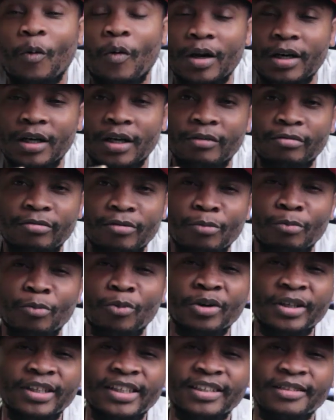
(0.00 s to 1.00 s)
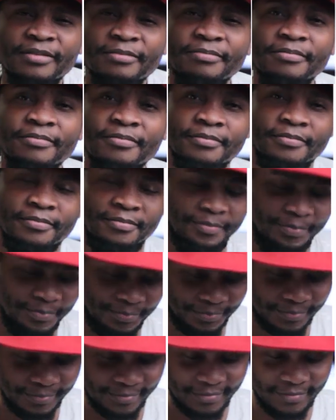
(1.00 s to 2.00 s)
Wonderful morning.
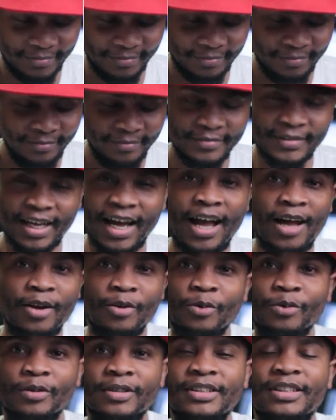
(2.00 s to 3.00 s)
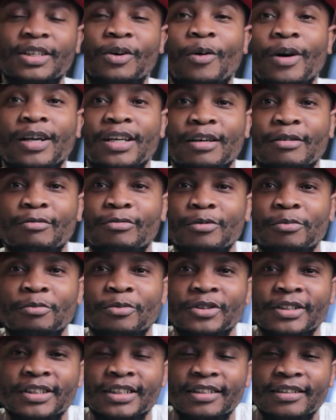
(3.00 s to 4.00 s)
This is a wonderful
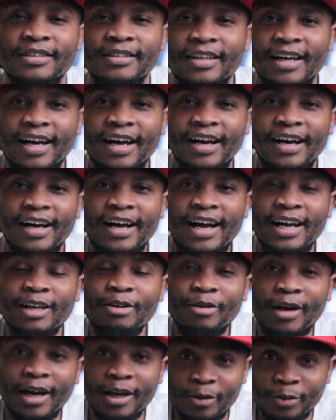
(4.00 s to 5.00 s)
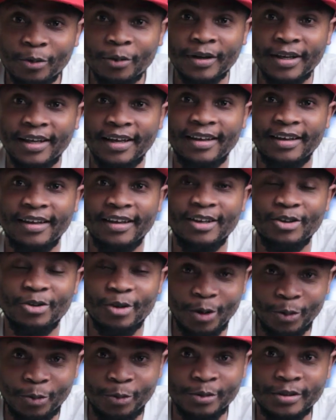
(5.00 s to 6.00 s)
morning. Are you okay?
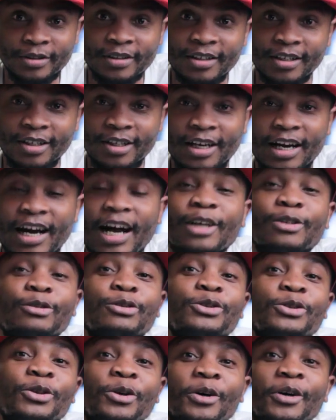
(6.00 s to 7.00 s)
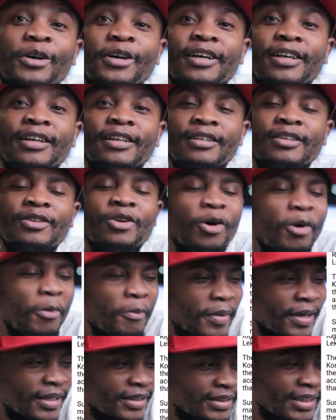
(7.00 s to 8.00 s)
You are good. Are you sure? No,
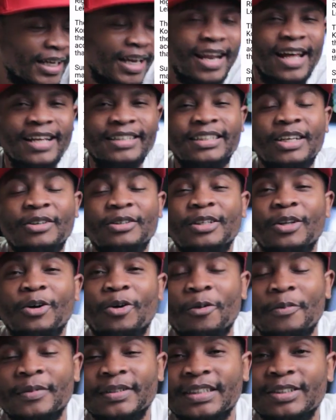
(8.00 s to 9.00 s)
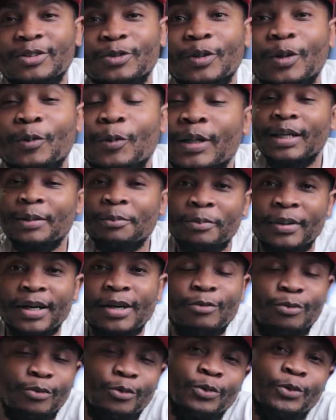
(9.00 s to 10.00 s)
please tell us down in the comments so that we can
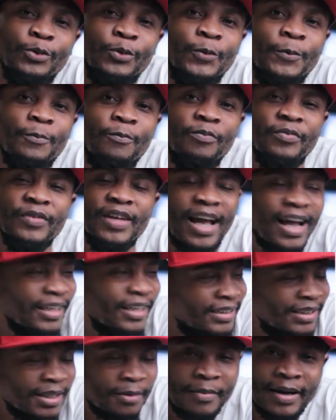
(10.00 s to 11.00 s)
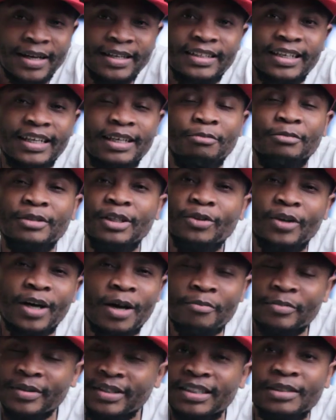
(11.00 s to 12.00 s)
pray for you. It's a Monday, man. You
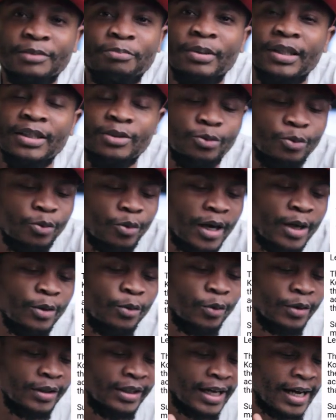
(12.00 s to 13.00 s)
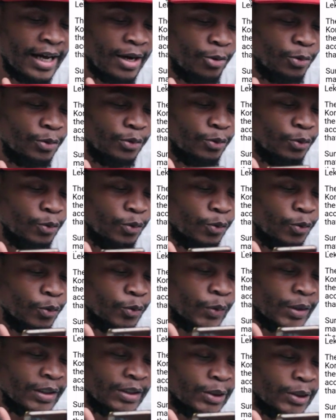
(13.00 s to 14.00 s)
can't be depressed. You know, I know they are, you know,
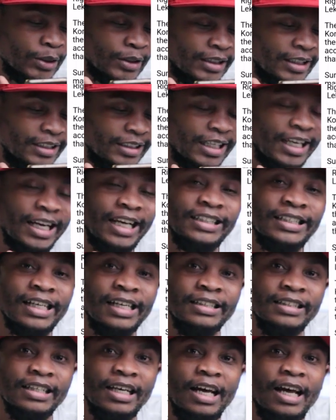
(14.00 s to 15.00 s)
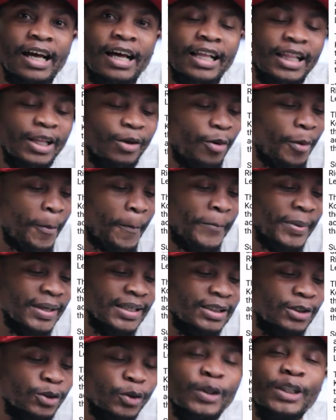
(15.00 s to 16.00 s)
those ones, the charlatans. They were
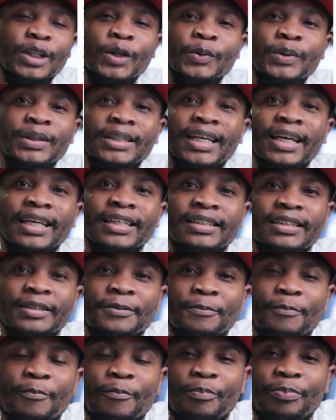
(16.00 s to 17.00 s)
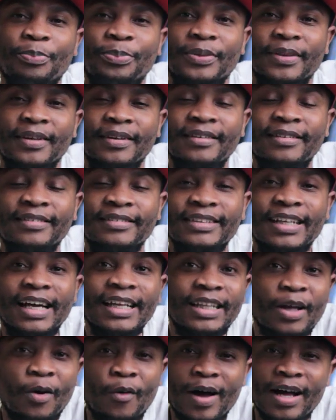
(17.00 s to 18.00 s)
busy on the weekend.
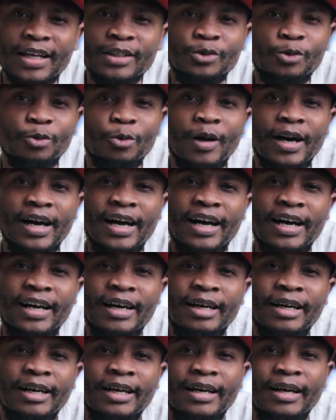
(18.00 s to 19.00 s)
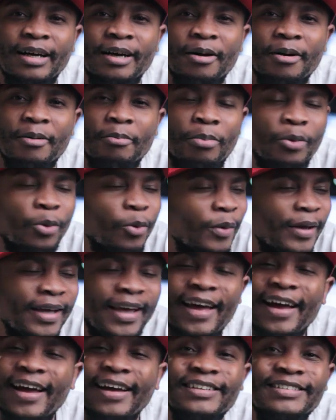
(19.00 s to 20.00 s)
They're the ones who are
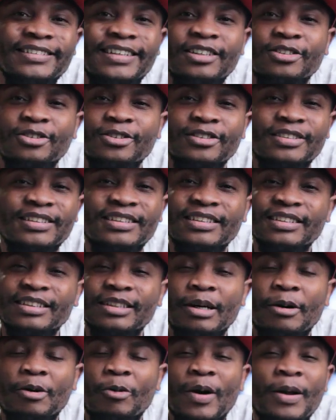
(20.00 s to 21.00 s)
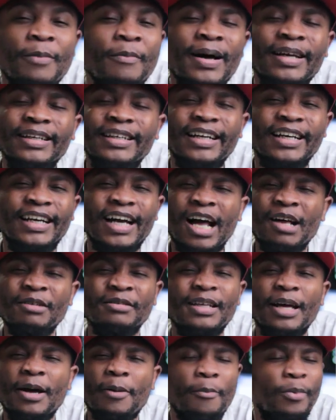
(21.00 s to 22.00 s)
broken. This is when Monday
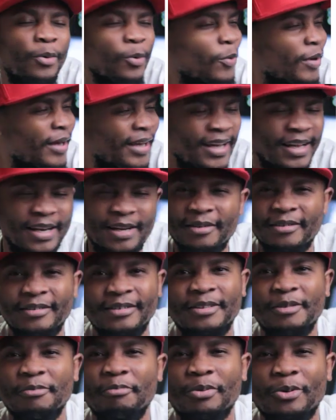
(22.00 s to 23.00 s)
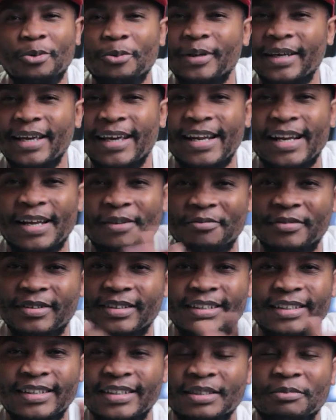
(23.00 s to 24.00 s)
comes, they're broken.
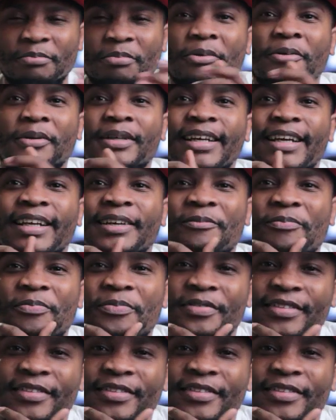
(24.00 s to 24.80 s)
Everything is broken.